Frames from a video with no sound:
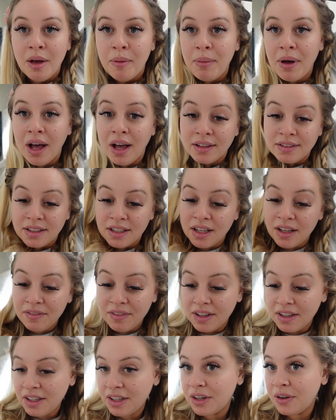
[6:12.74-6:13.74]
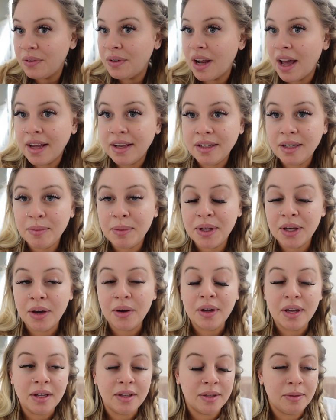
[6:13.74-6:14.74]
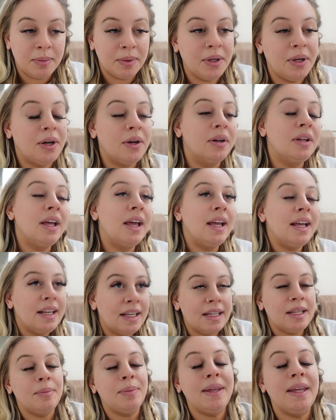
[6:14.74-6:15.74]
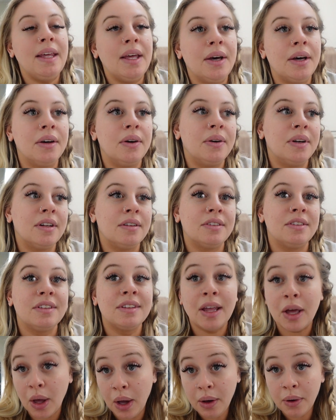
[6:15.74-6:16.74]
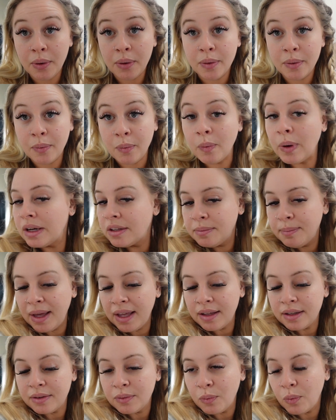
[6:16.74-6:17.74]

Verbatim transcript: positive, you know, 9 DPO, 8 DPO, 8 DPO and I was just like, oh, where's mine?